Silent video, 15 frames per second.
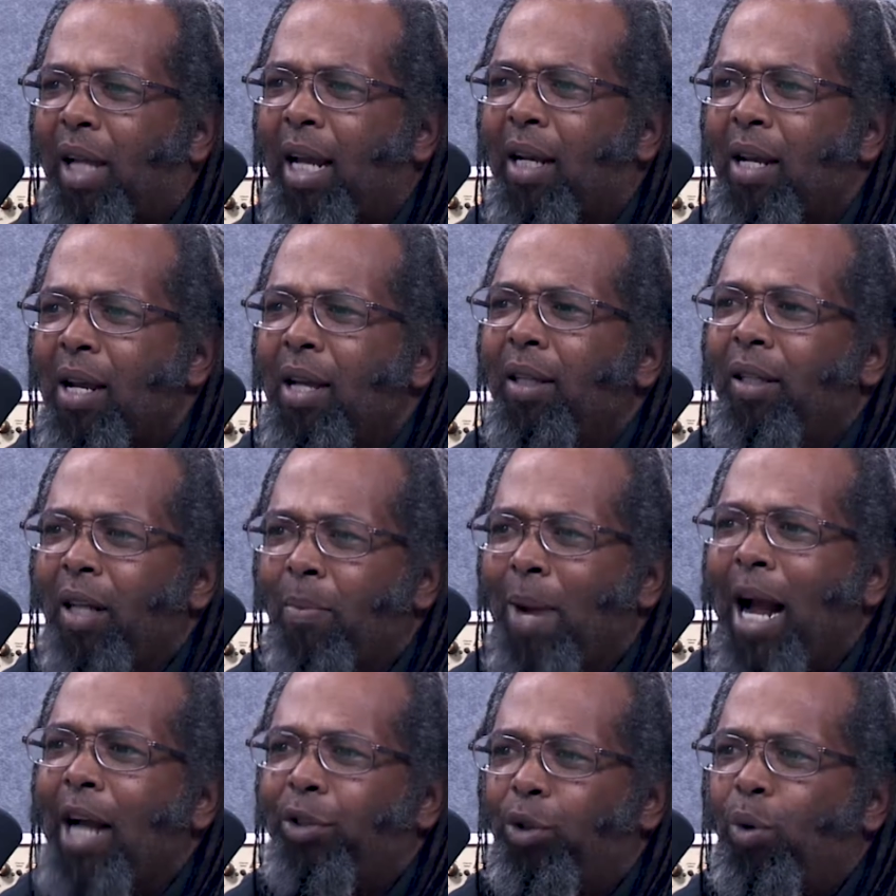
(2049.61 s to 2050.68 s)
like,
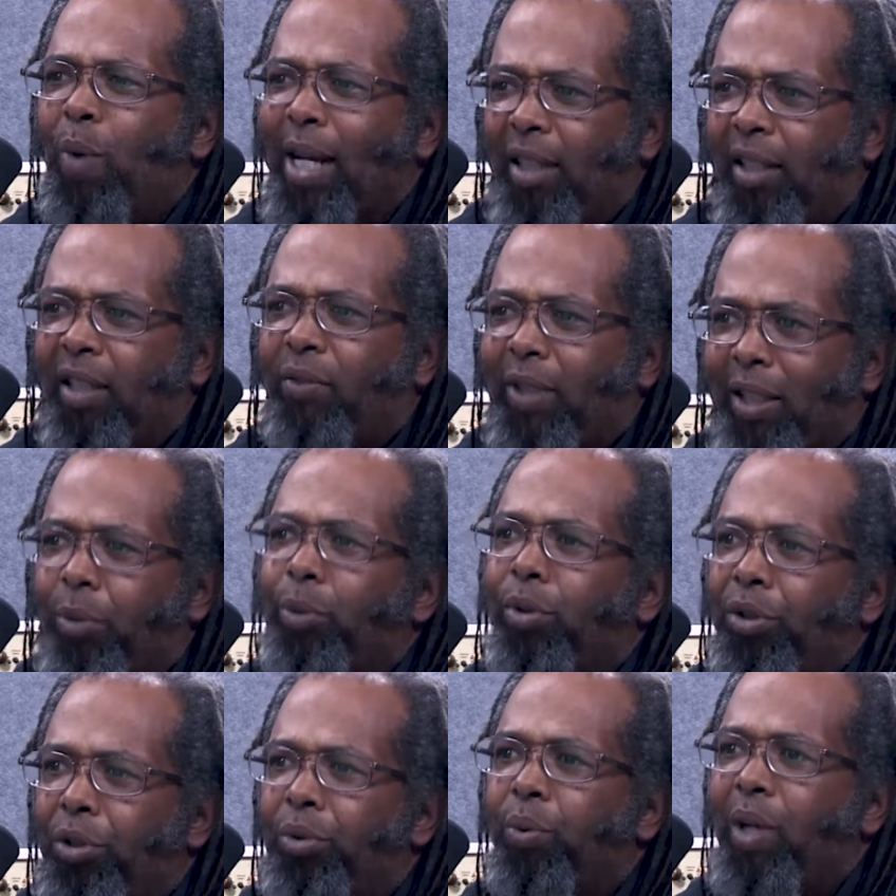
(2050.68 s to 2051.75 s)
my high school weight 6'3",
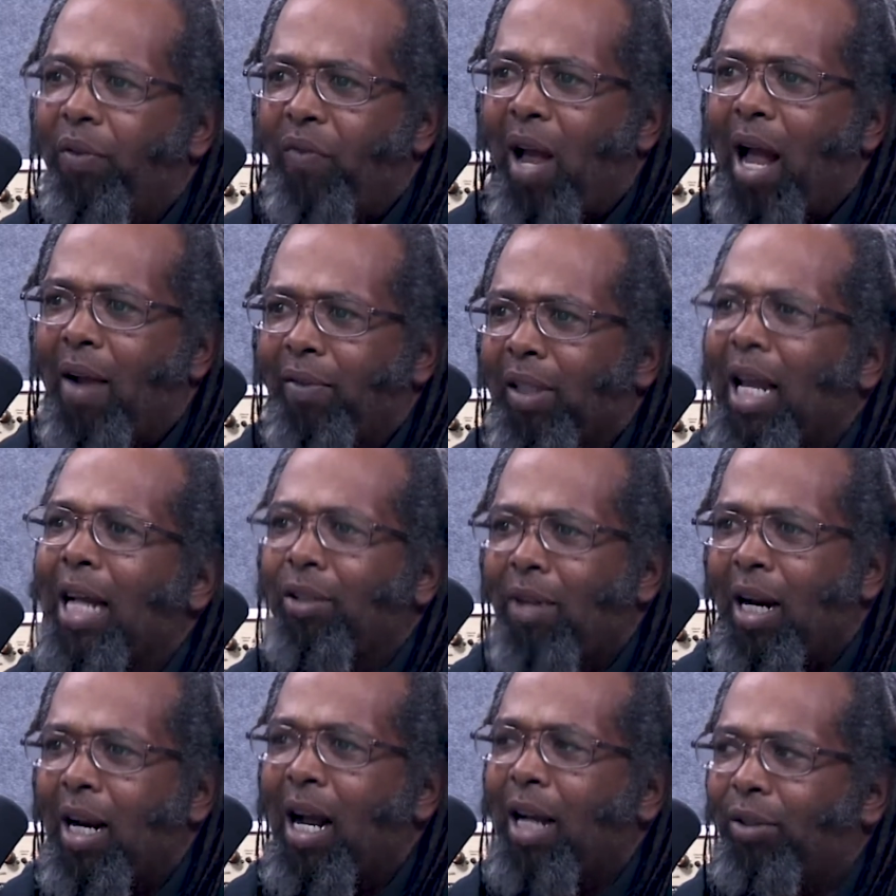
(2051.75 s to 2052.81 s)
225. I
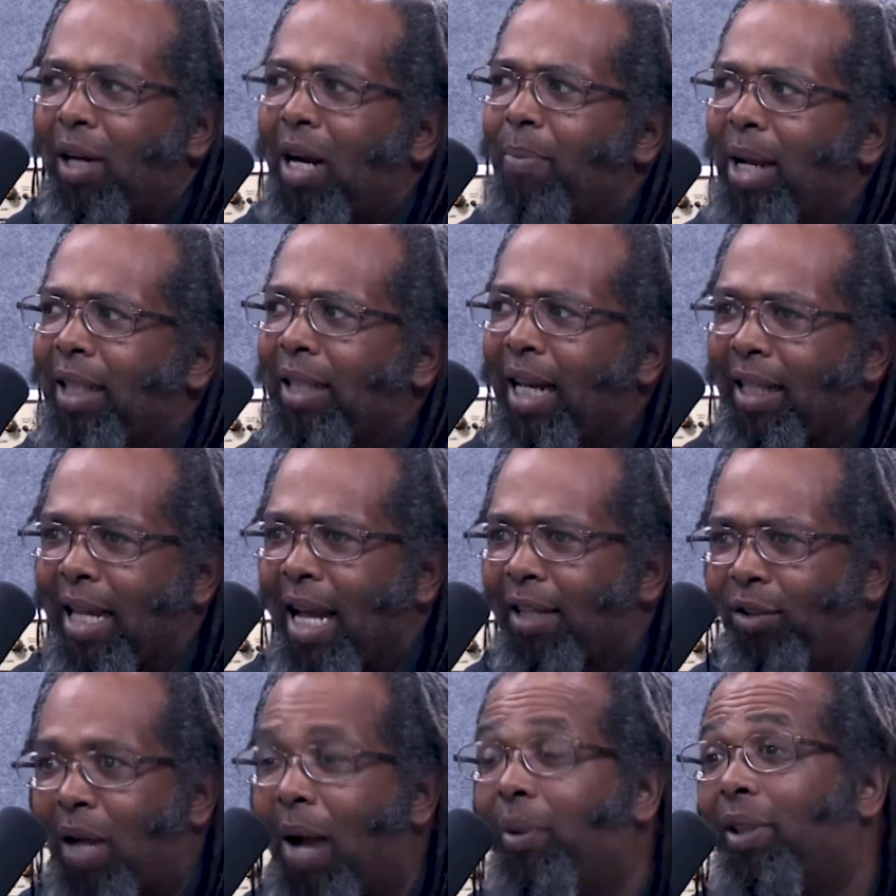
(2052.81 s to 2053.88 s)
try to maintain that.
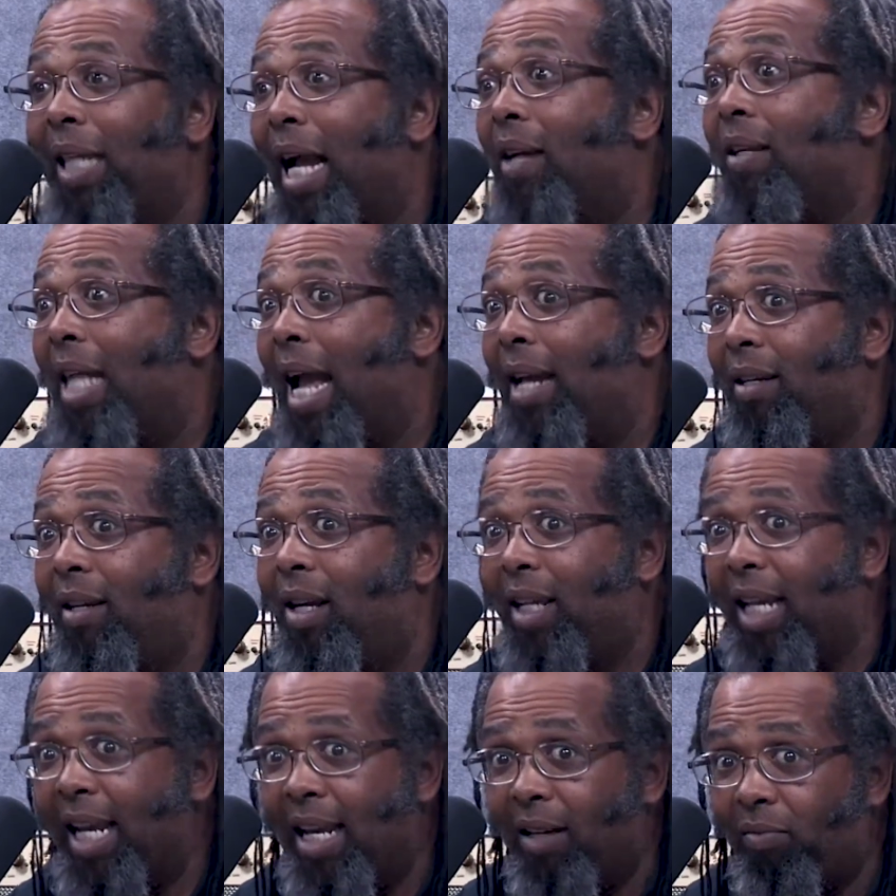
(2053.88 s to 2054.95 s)
So I was down to that
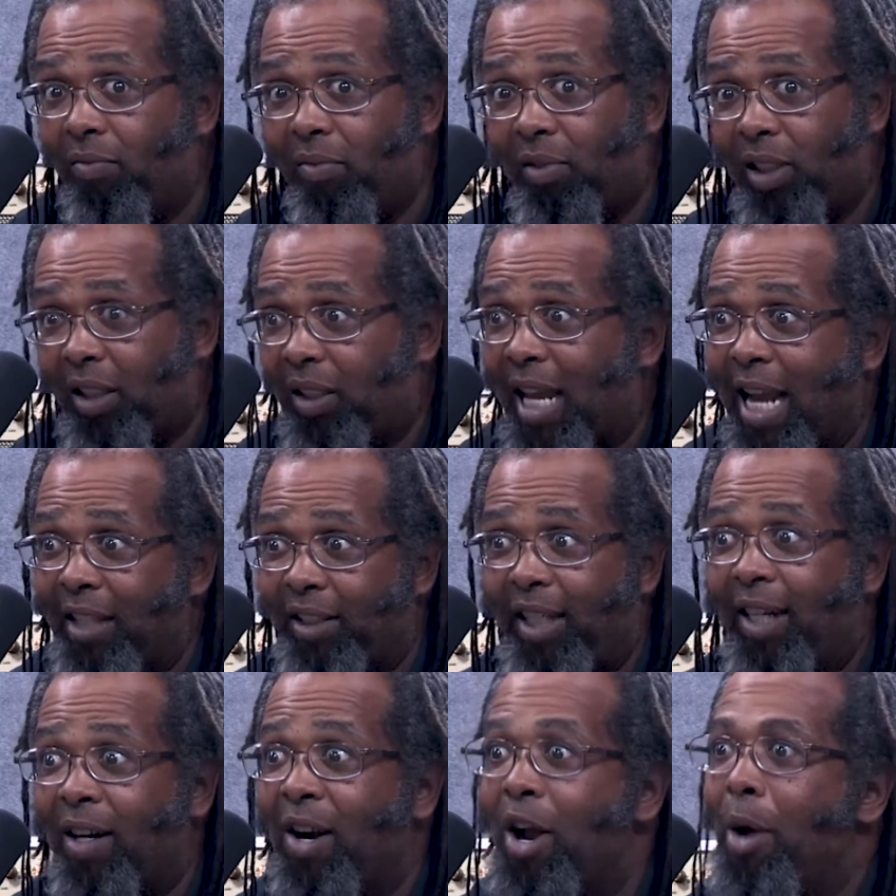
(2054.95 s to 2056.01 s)
again just last
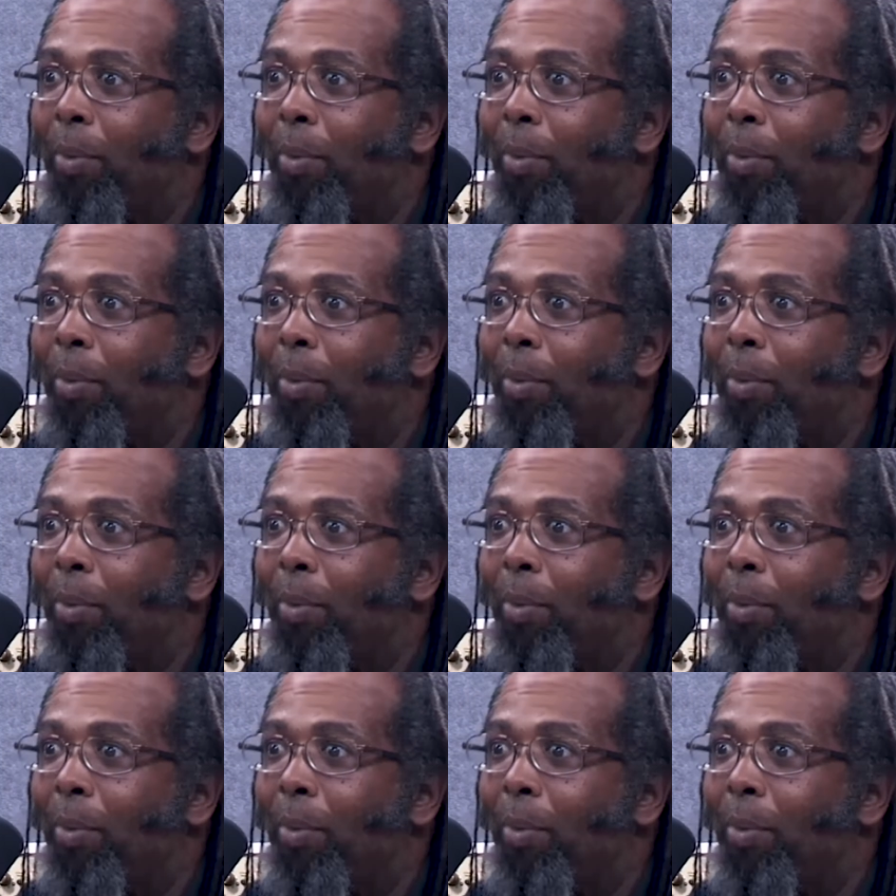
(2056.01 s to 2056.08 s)
year.